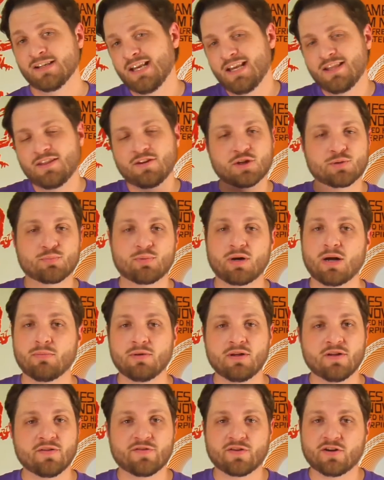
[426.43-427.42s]
And there's
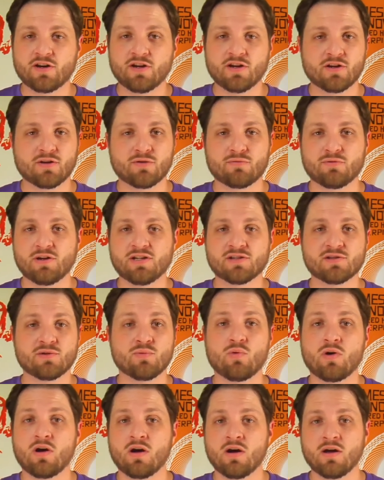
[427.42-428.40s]
probably a very good
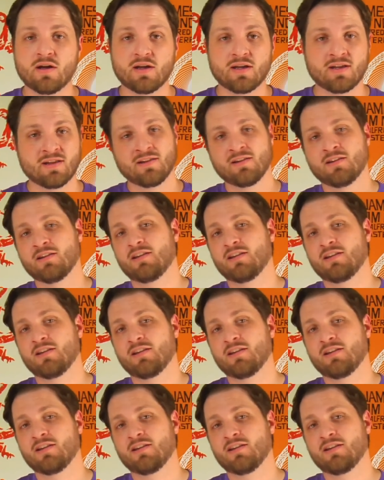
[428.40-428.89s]
reason why.